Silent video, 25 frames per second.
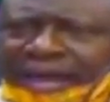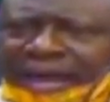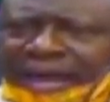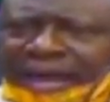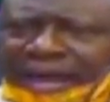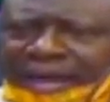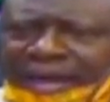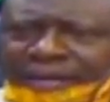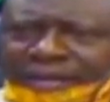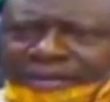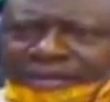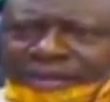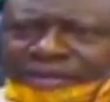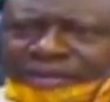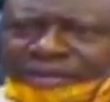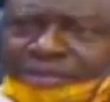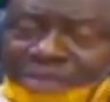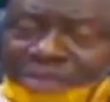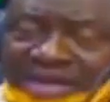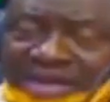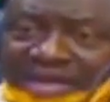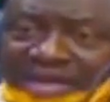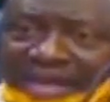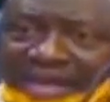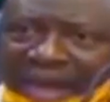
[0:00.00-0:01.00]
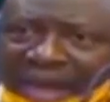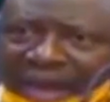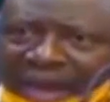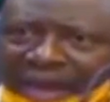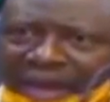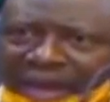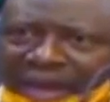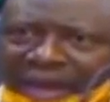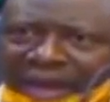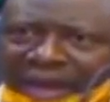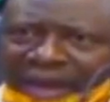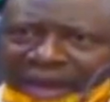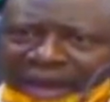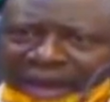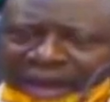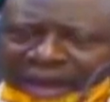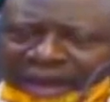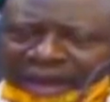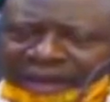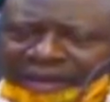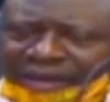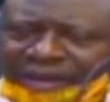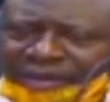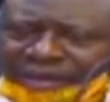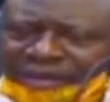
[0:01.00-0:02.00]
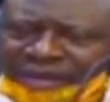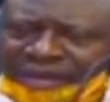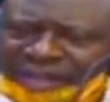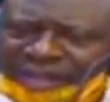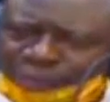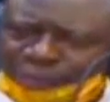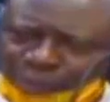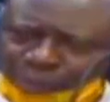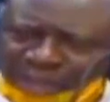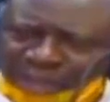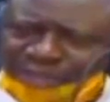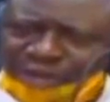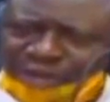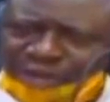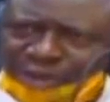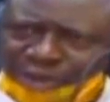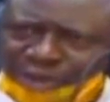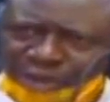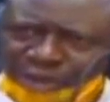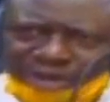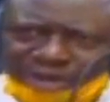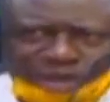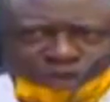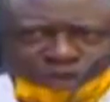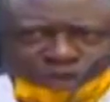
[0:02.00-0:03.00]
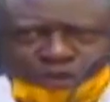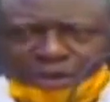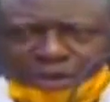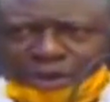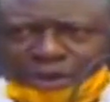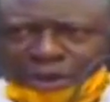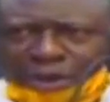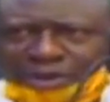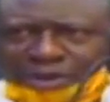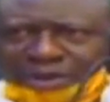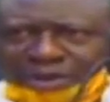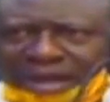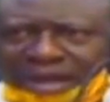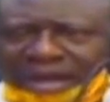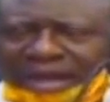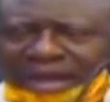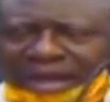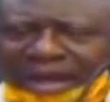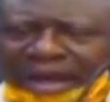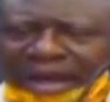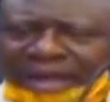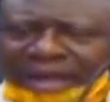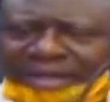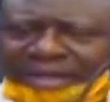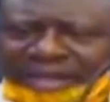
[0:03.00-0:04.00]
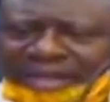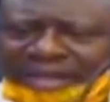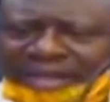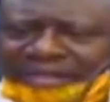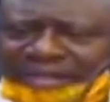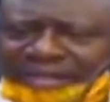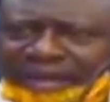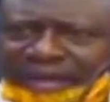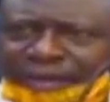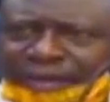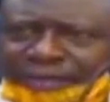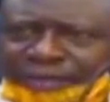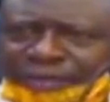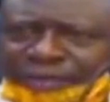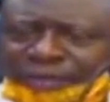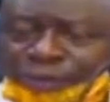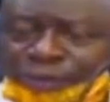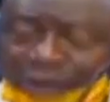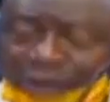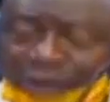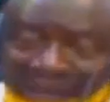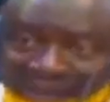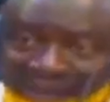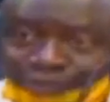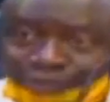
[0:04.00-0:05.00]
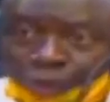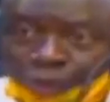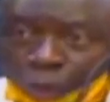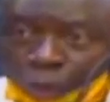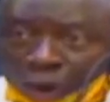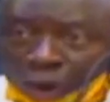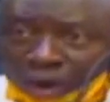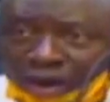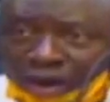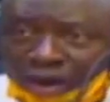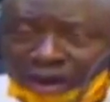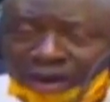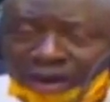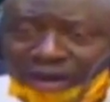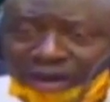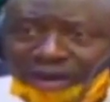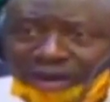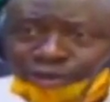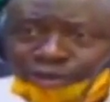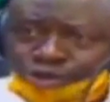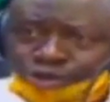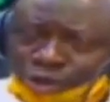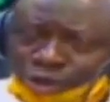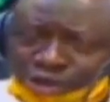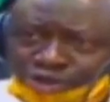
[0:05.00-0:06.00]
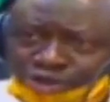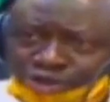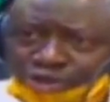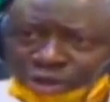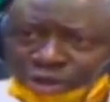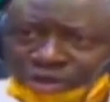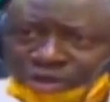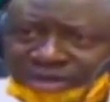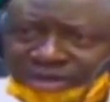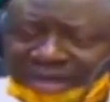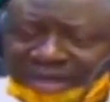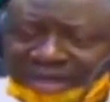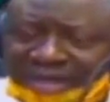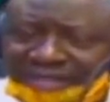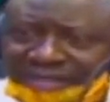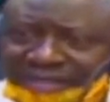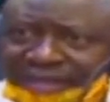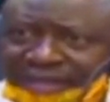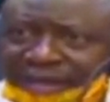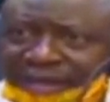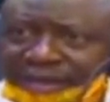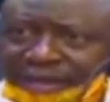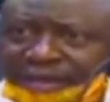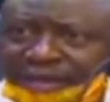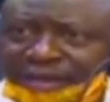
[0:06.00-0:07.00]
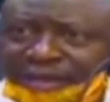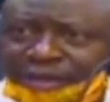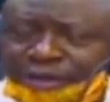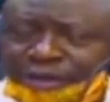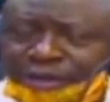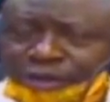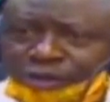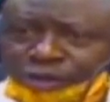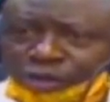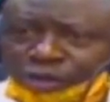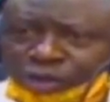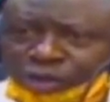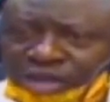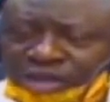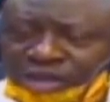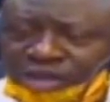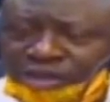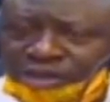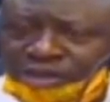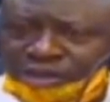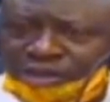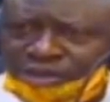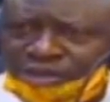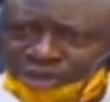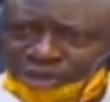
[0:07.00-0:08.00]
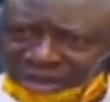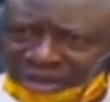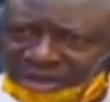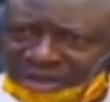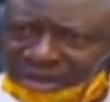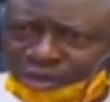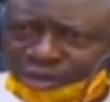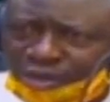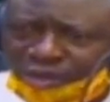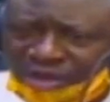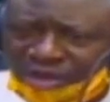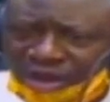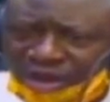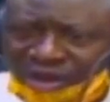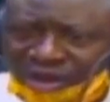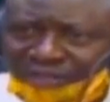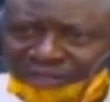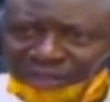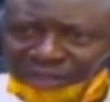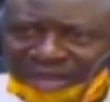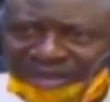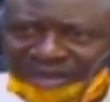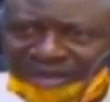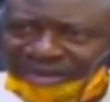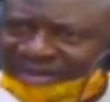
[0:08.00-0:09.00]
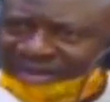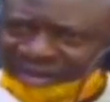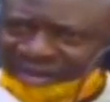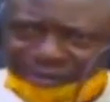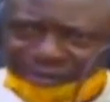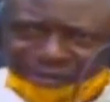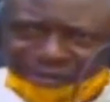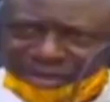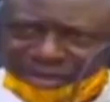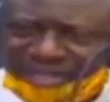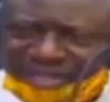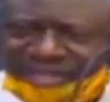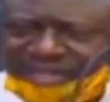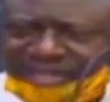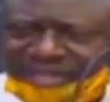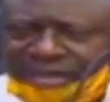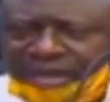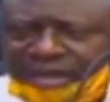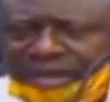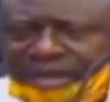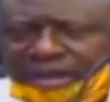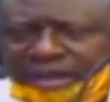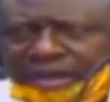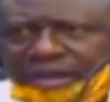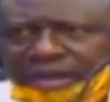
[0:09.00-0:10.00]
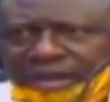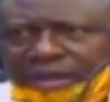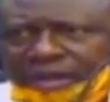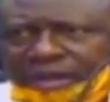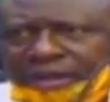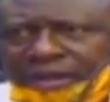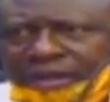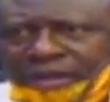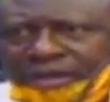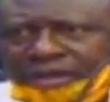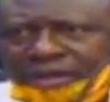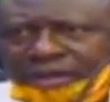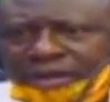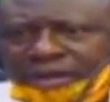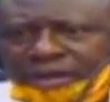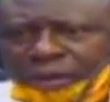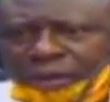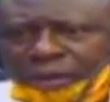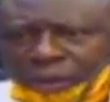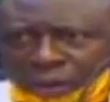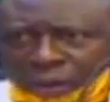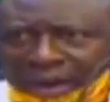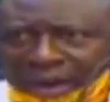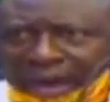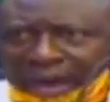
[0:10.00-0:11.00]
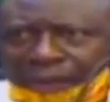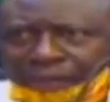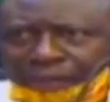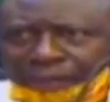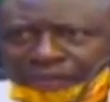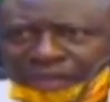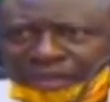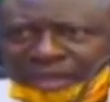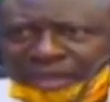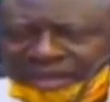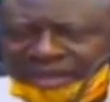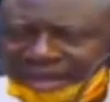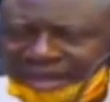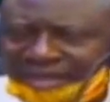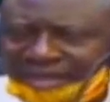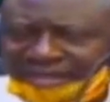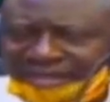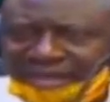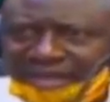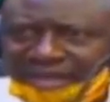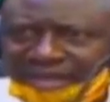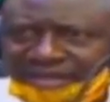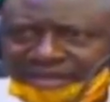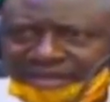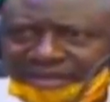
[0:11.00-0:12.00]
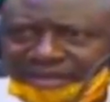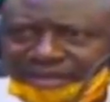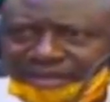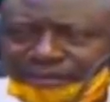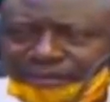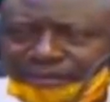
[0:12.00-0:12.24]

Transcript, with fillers: the media uh, especially during this period, uh, that uh, we have to work to ensure that uh, we jointly with government defeat corona in our state.